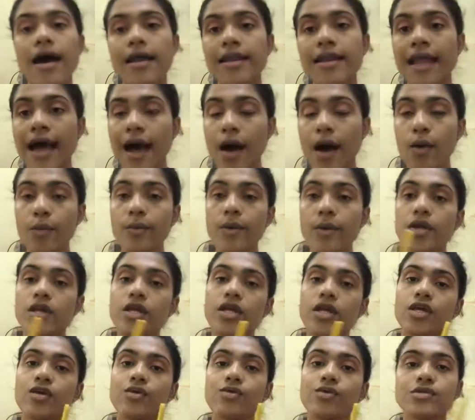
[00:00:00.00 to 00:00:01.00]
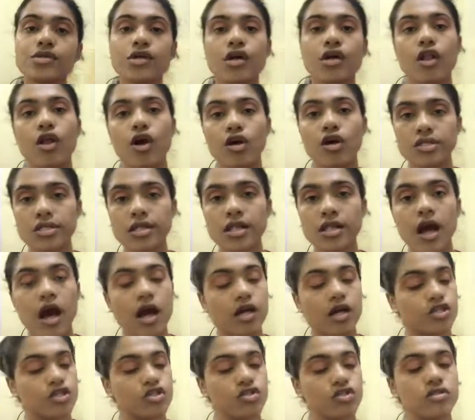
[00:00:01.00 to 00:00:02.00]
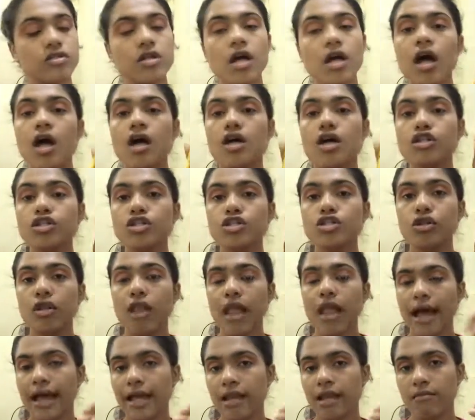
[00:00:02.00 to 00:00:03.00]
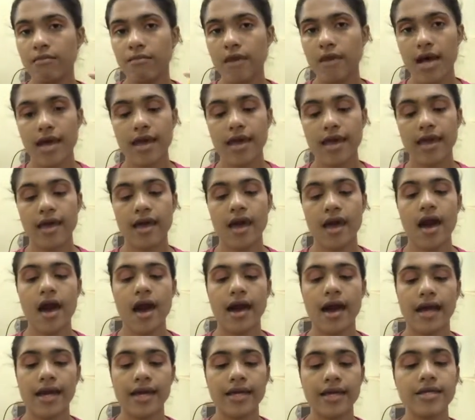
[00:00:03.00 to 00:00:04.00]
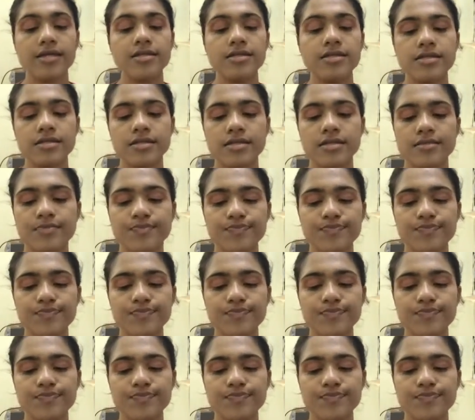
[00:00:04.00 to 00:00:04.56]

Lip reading: And now I'm going to use a colossal kajal to line my eyes.